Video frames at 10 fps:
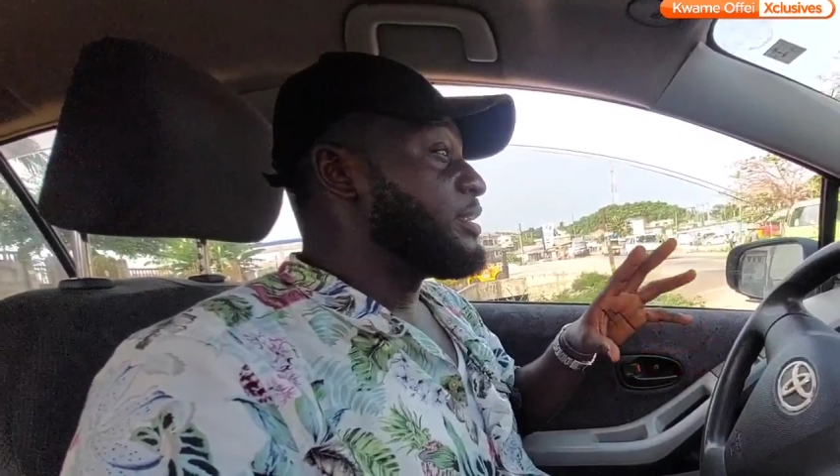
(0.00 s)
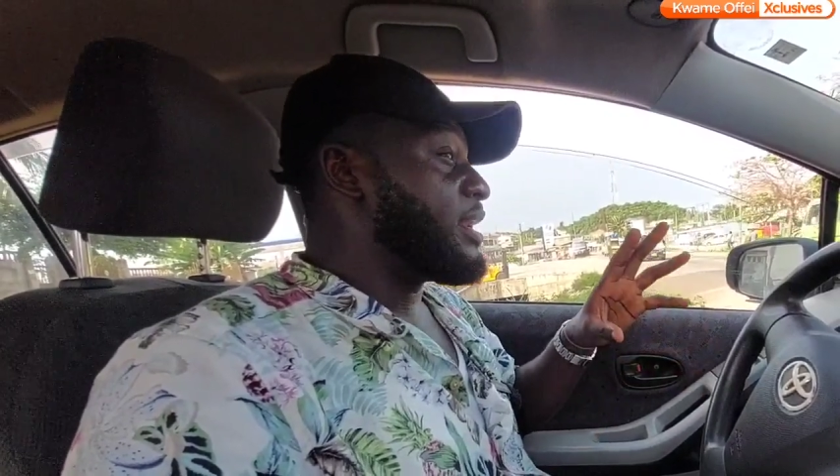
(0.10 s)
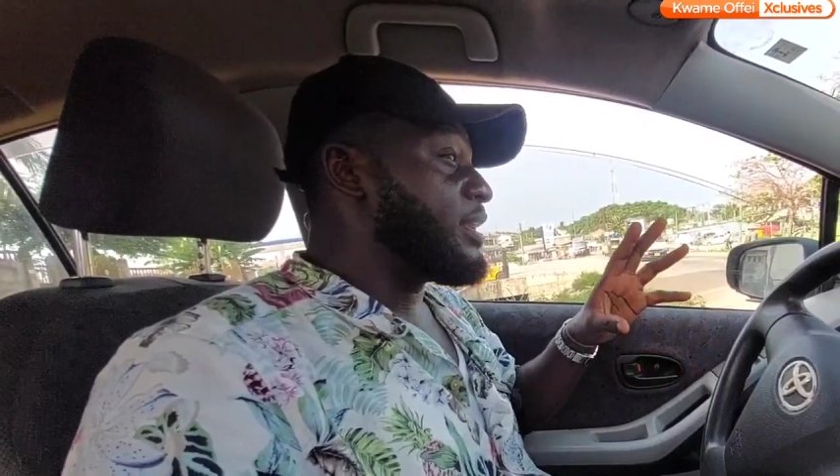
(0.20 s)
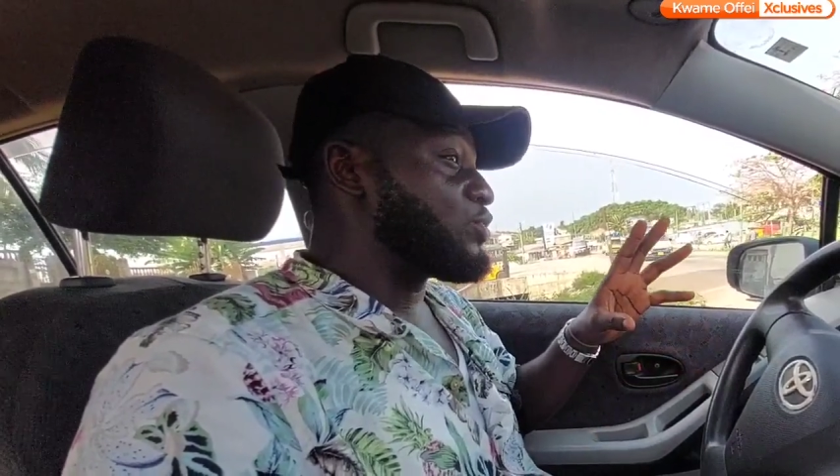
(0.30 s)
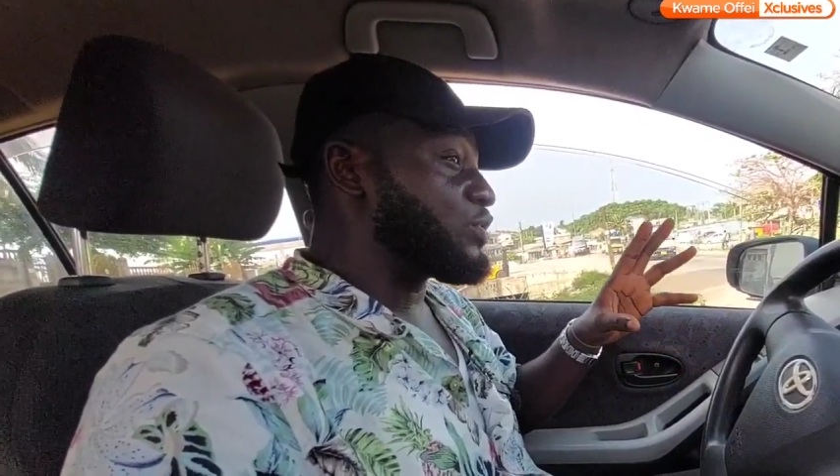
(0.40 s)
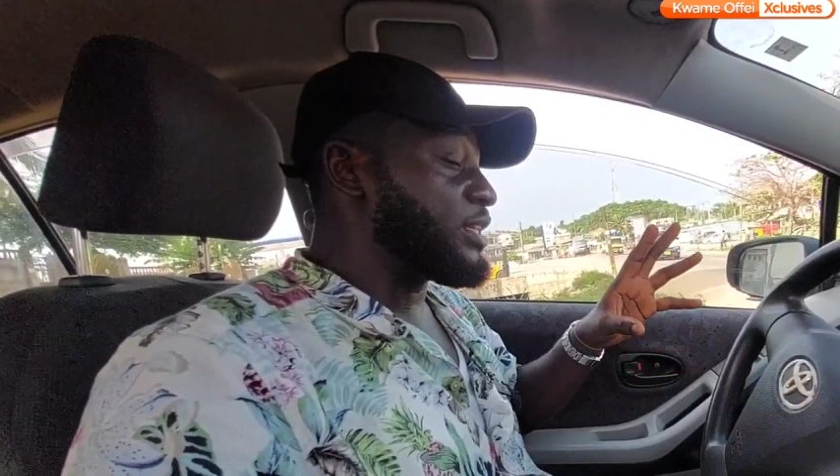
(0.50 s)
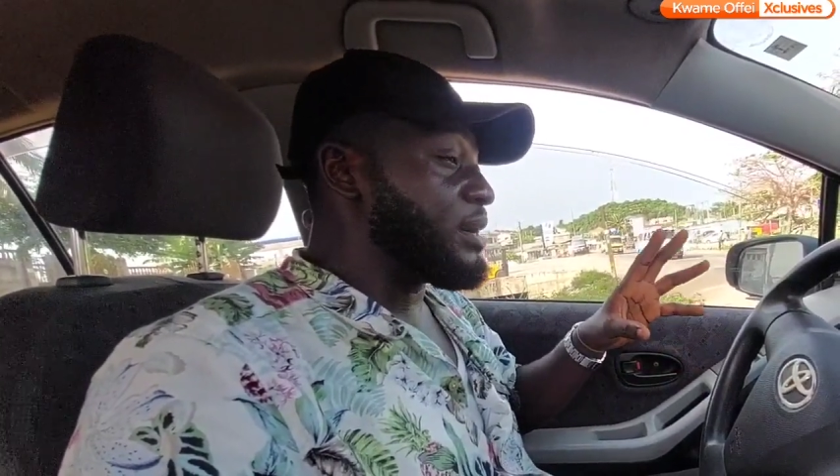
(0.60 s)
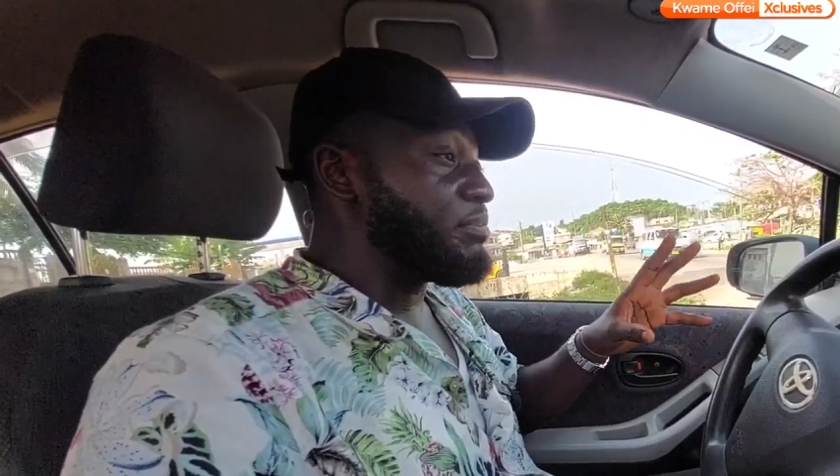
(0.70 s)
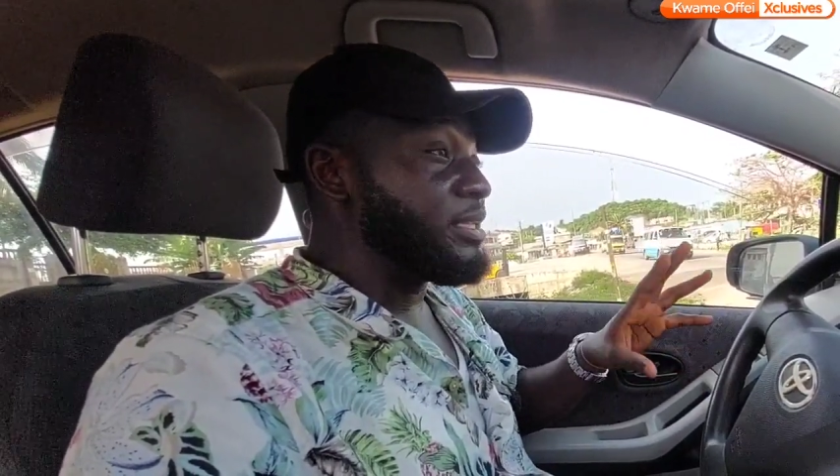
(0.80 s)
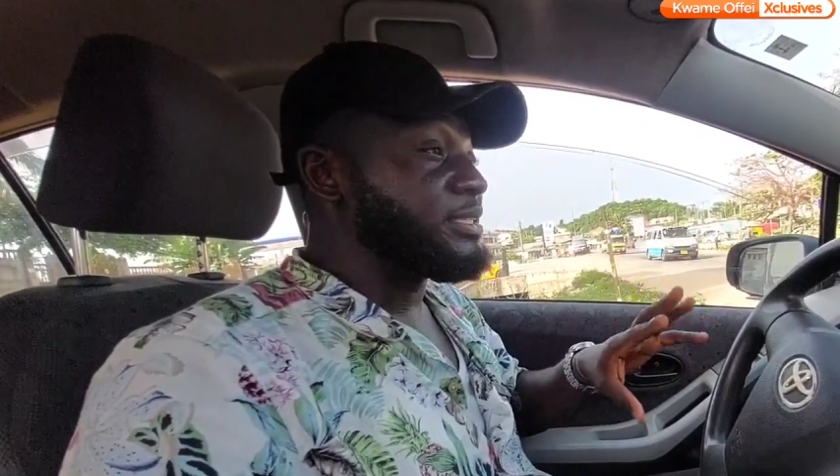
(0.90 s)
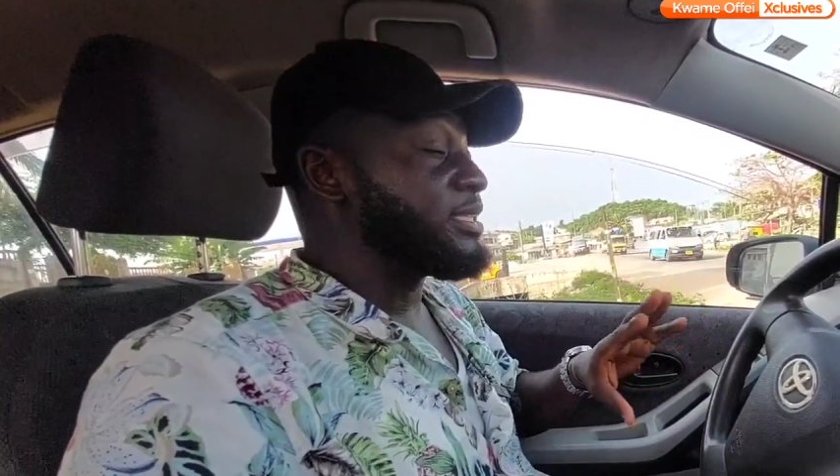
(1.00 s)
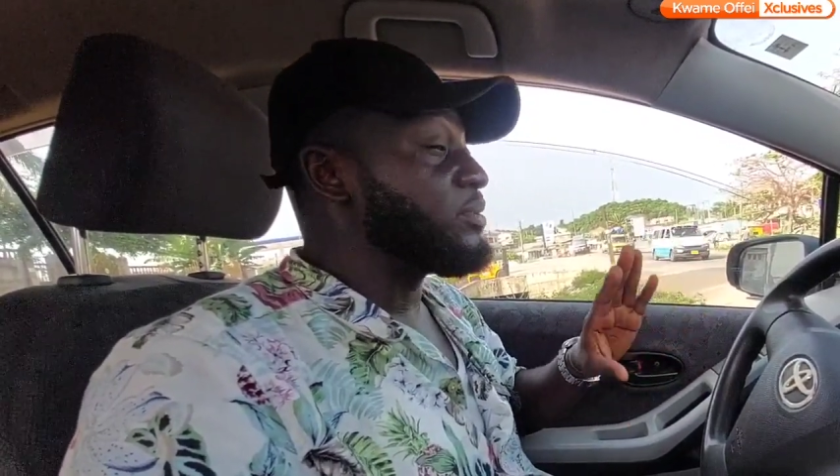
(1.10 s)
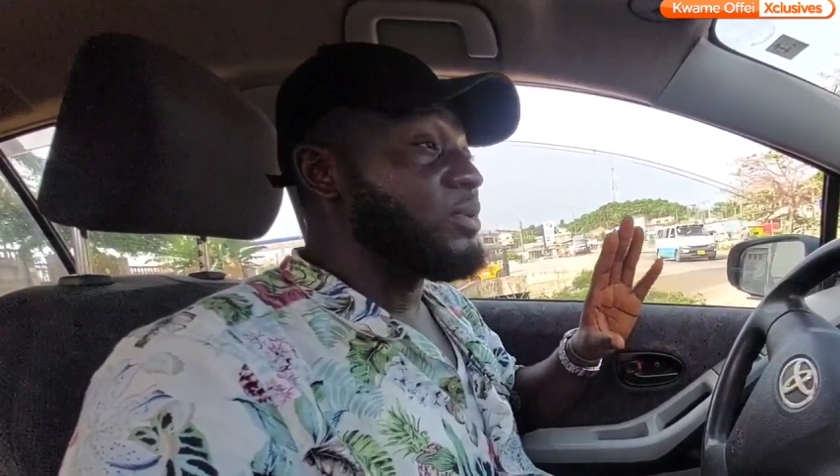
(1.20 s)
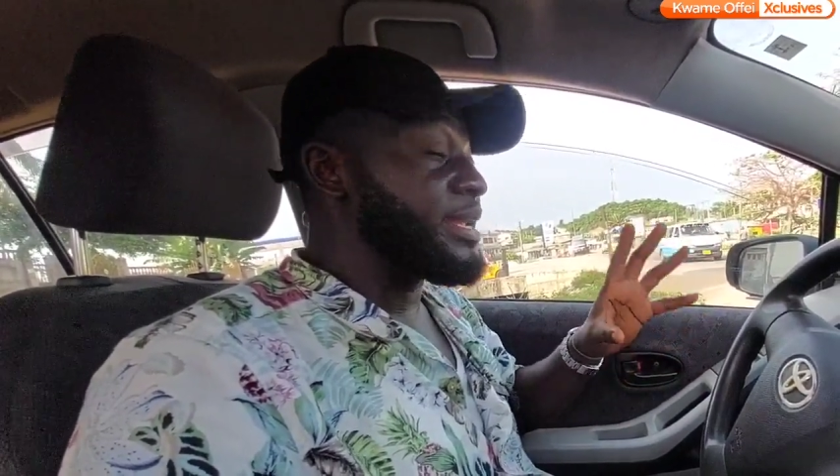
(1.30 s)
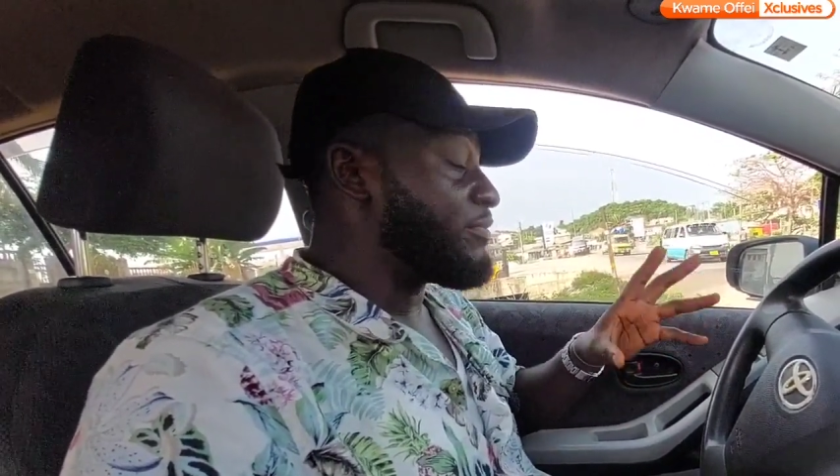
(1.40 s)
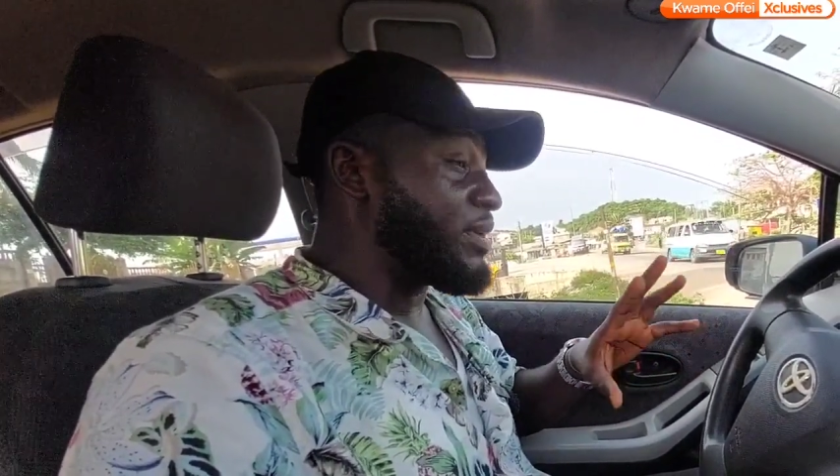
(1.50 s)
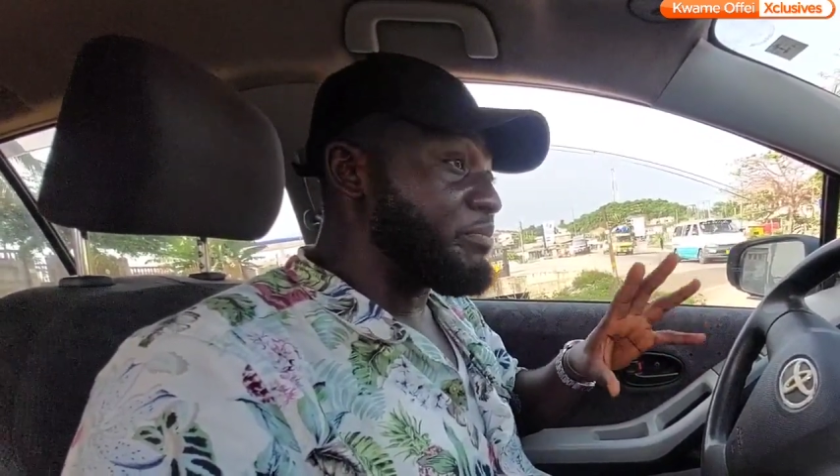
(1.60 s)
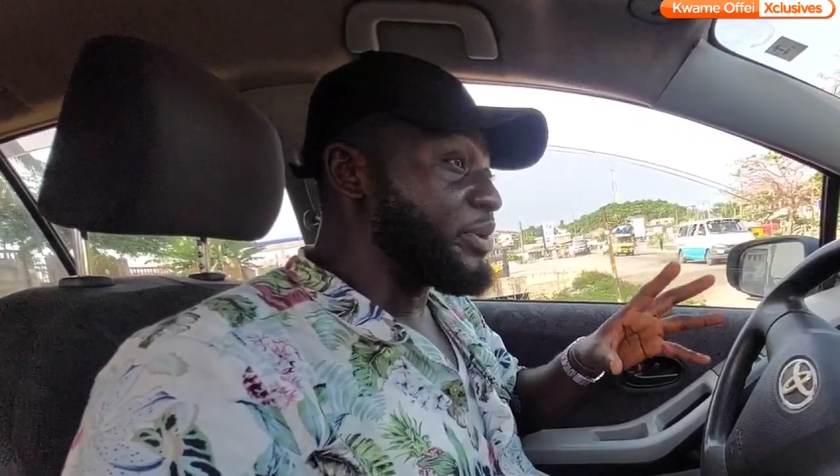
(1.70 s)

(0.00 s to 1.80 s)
the Sustainability whatever